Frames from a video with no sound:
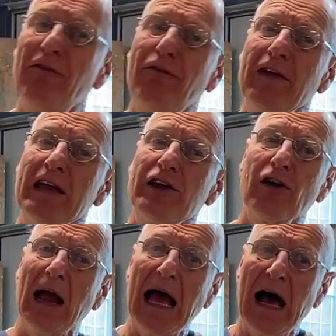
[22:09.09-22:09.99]
to
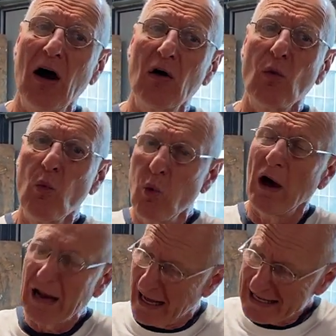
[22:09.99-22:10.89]
figure out
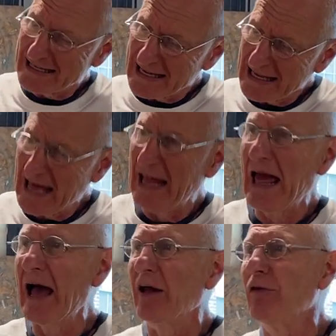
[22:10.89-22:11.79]
what I can get
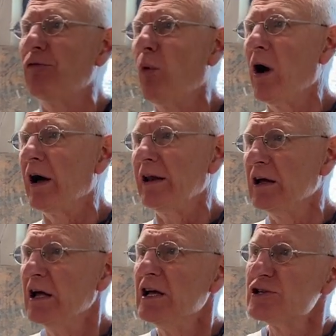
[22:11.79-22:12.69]
out of
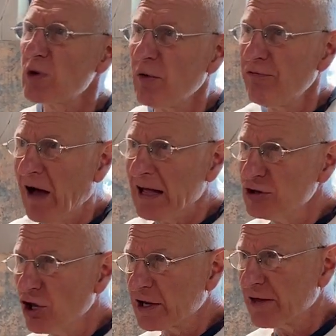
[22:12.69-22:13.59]
what. So if I
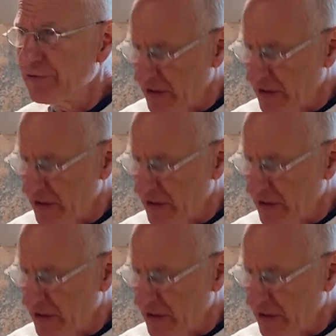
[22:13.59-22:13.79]
look at